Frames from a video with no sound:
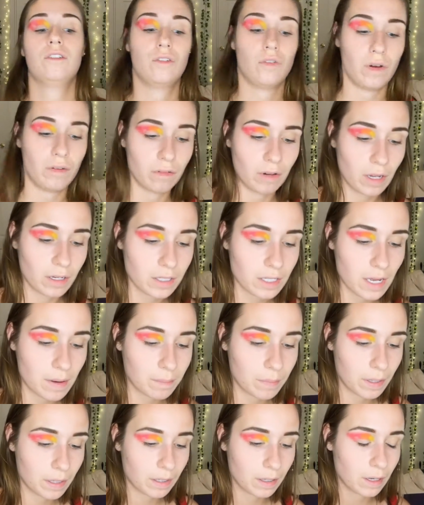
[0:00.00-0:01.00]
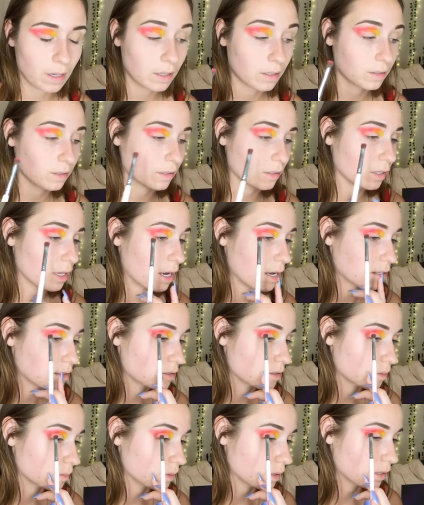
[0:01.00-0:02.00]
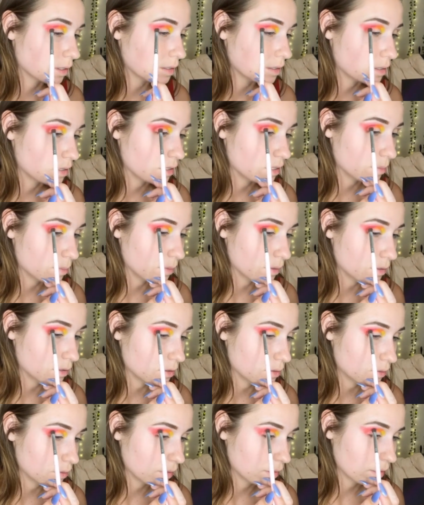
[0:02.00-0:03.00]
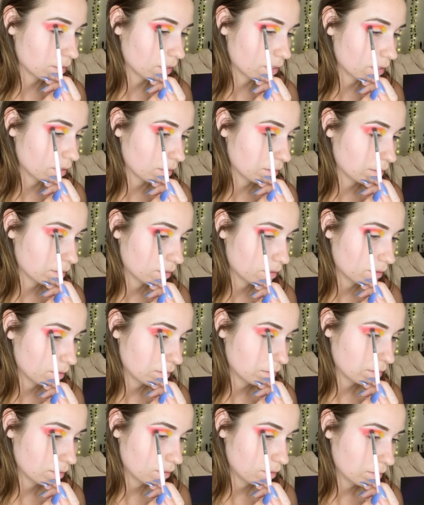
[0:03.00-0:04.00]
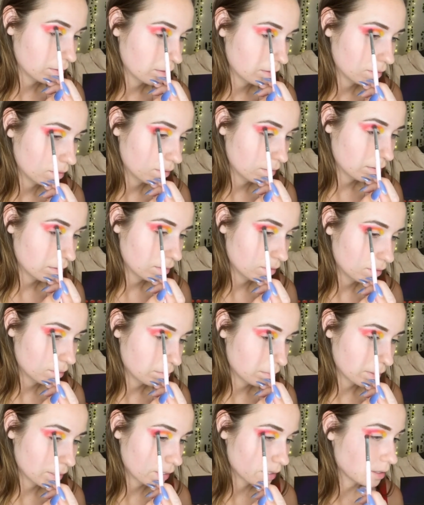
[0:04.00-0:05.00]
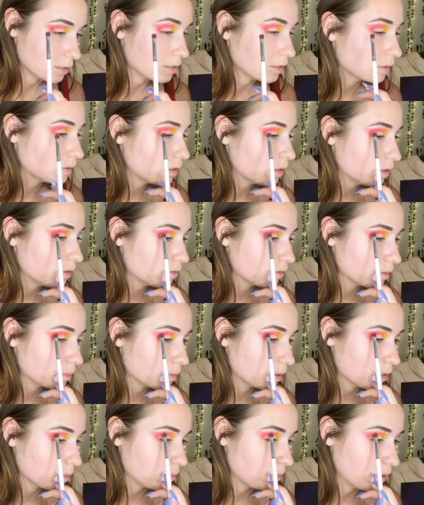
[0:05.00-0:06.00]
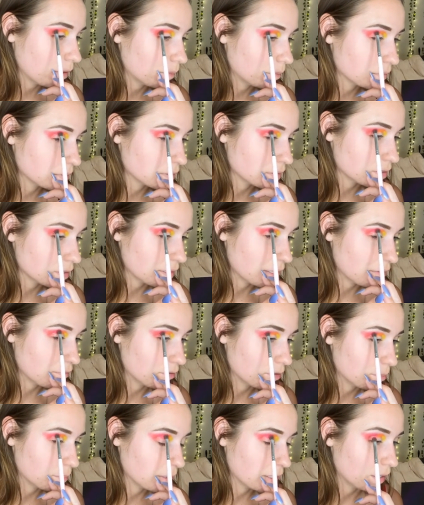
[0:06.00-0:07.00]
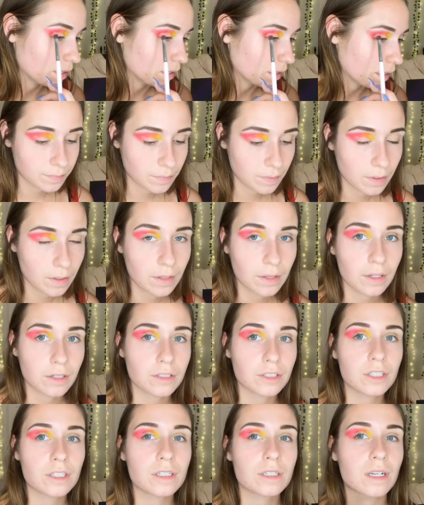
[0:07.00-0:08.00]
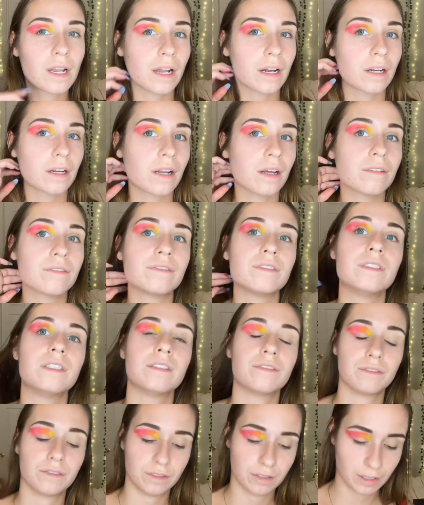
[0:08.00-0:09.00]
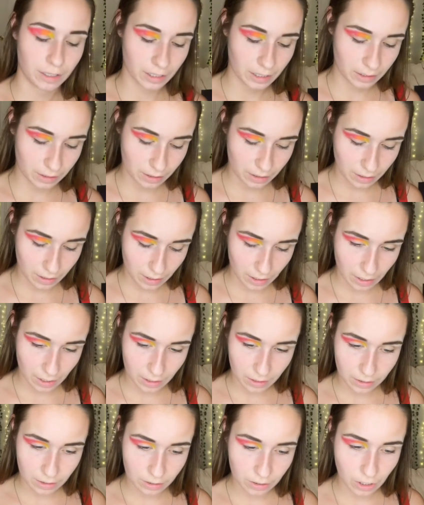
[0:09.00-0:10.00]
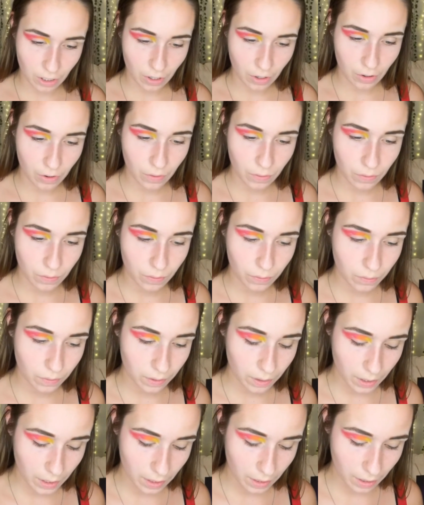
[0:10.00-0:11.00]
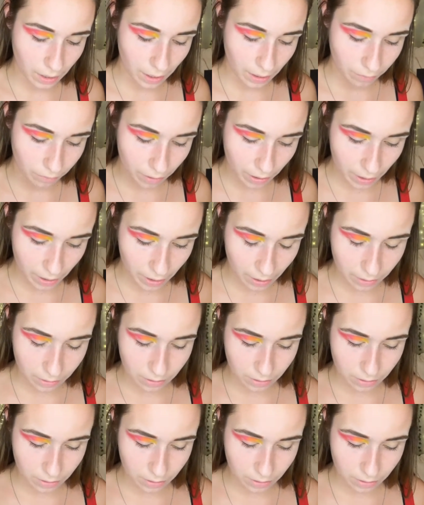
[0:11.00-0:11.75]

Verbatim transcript: So I've lost that pink color a lot, so I'm gonna dip into it again but I don't know if I'm gonna be able to save the pink. There's just not enough different tone in that red.